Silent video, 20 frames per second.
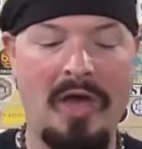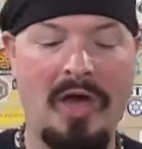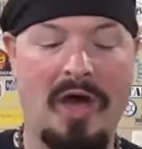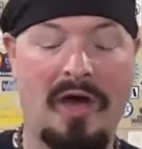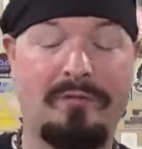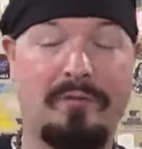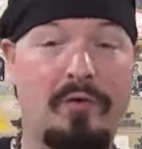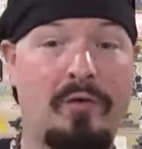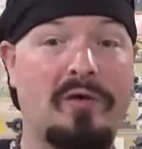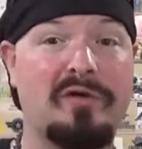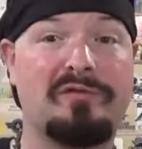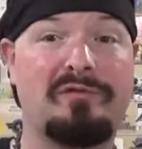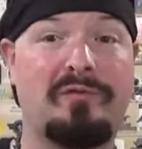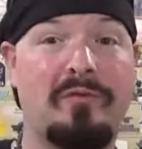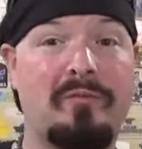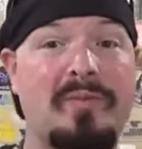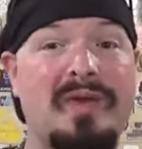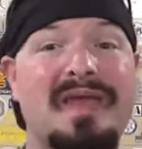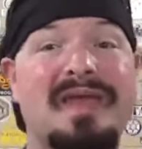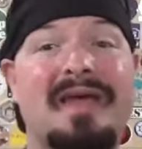Of course
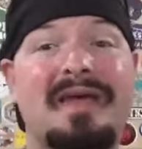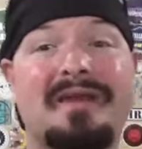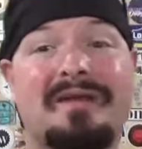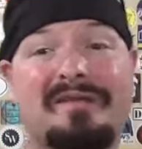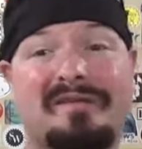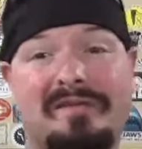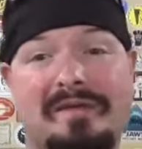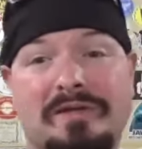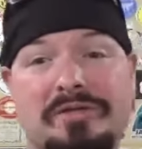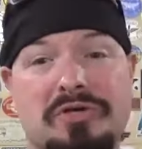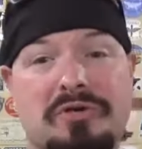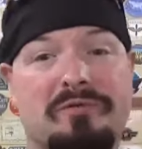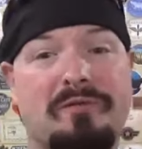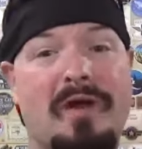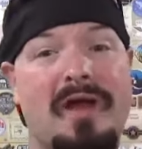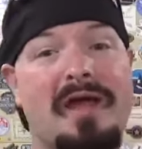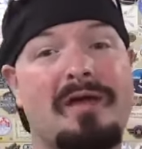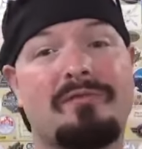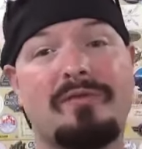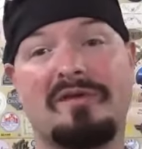for me an essential for
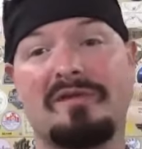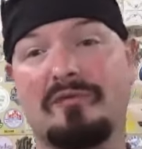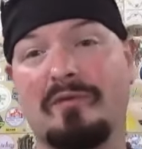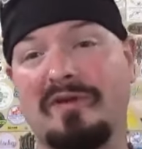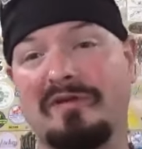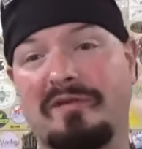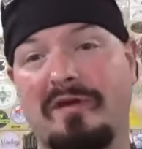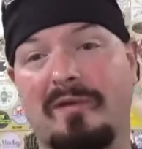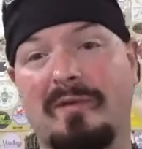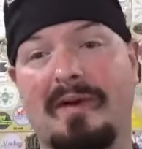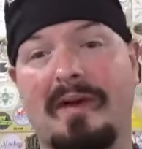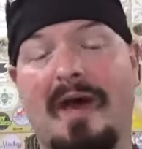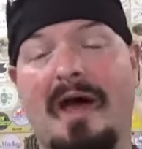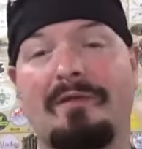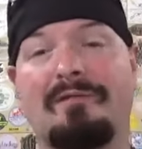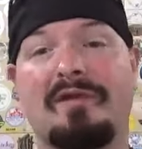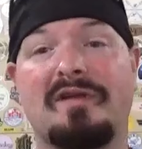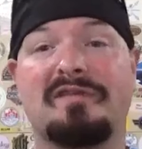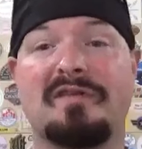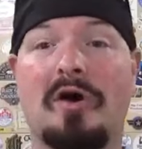every Swiss Army
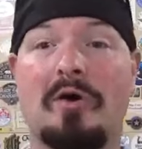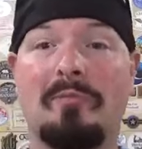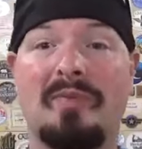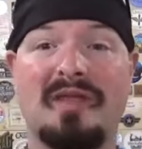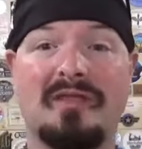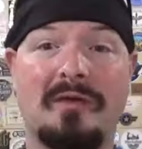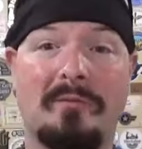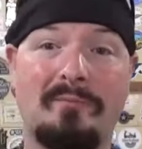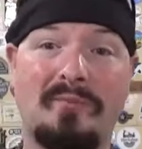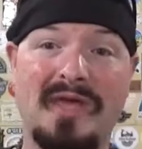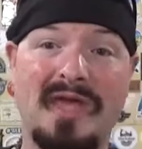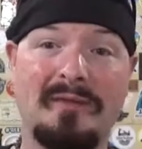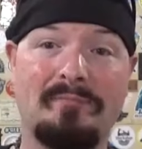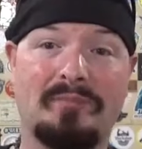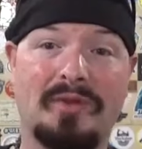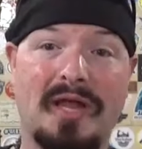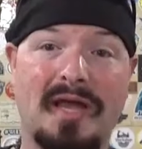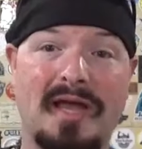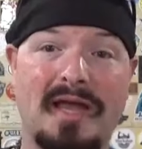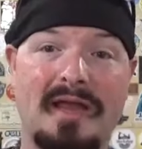knife is going to be the big
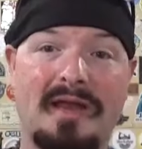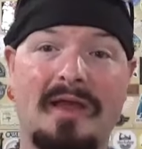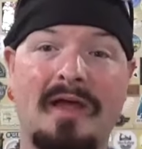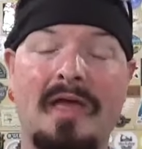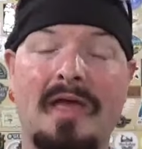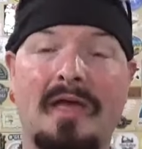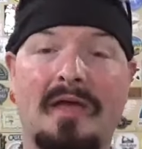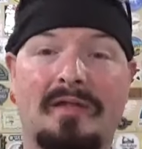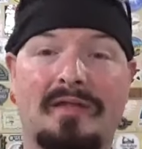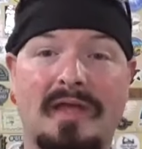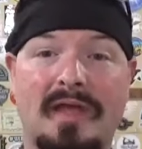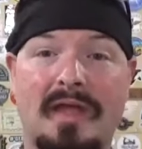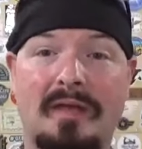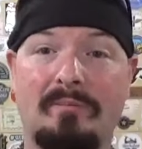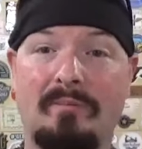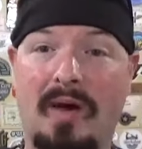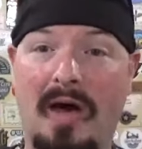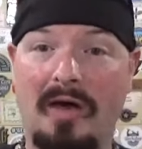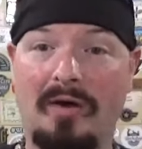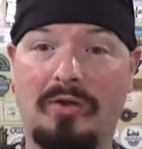blade, the
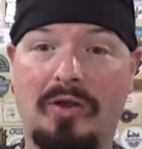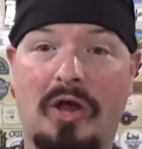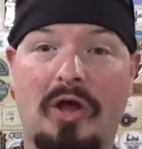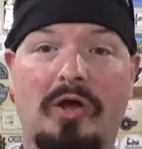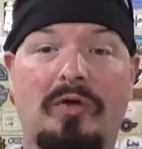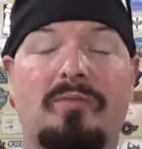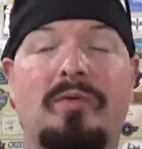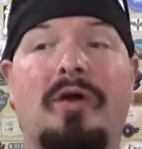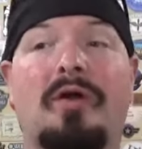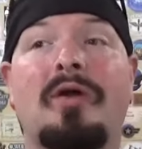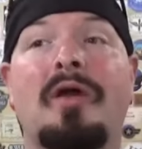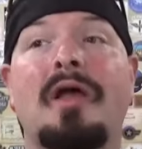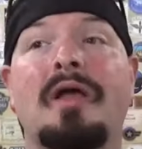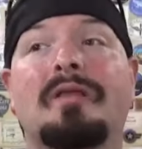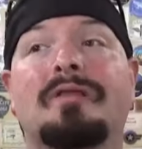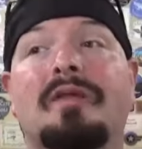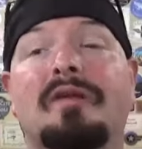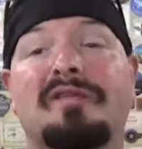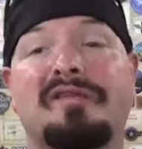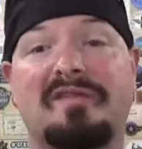bottle opener,
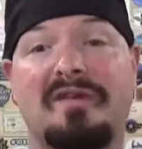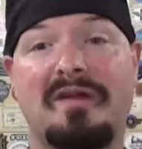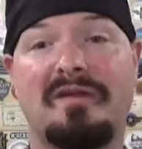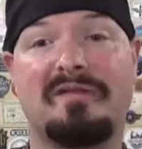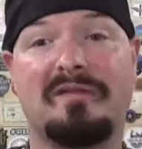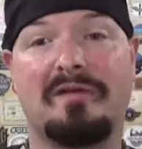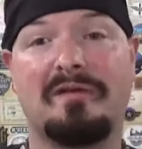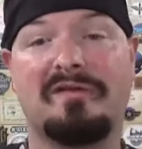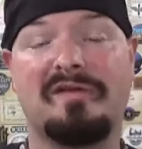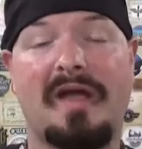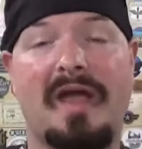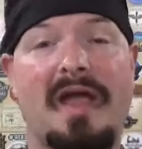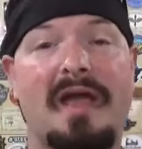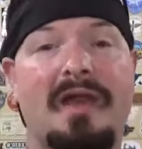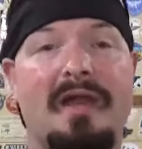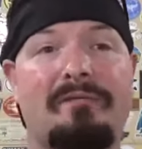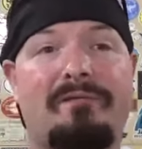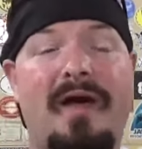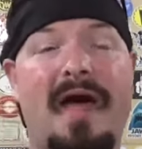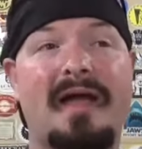the scissors
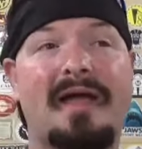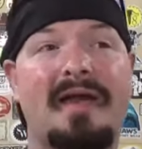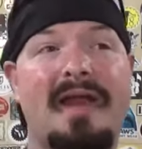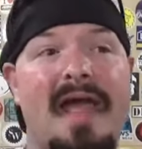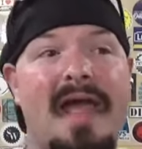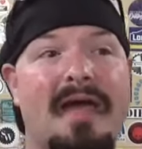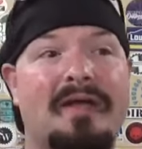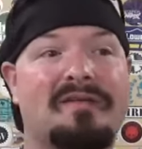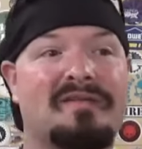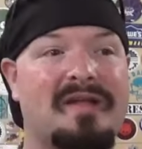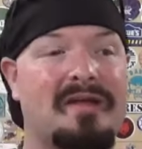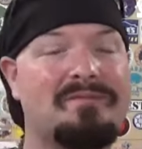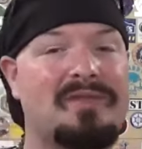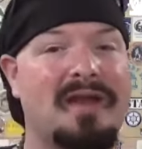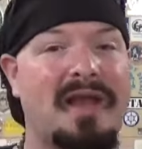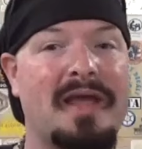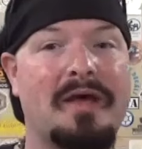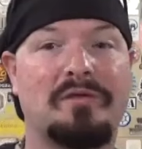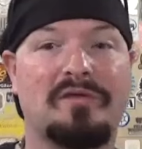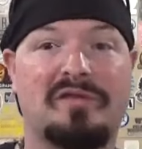and if I could add something
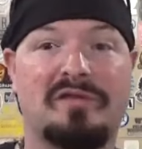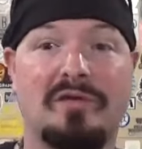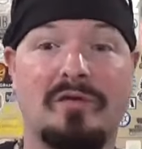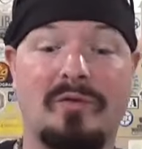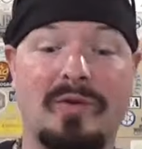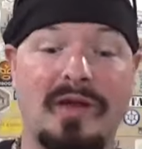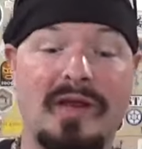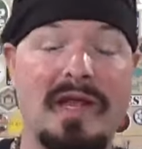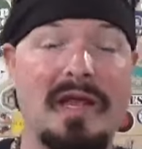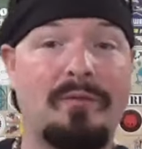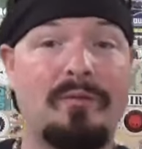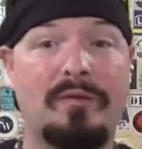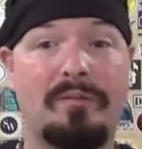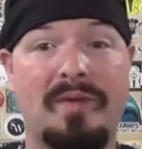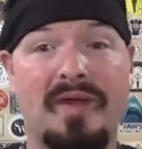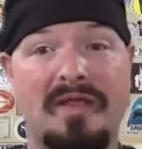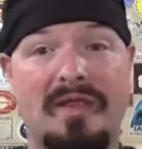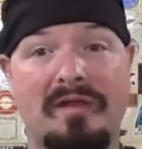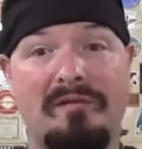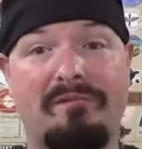else to it it would
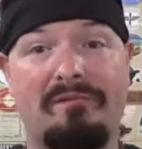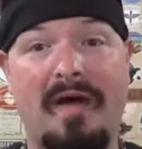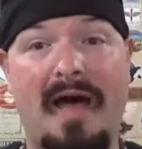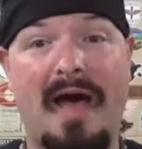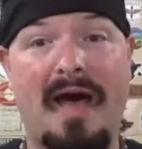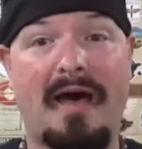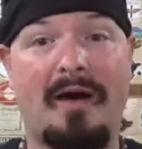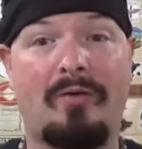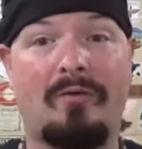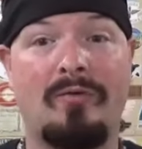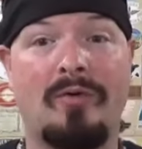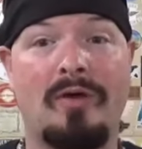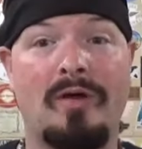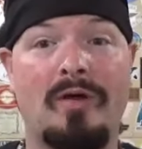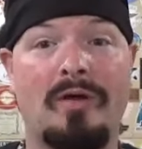be the file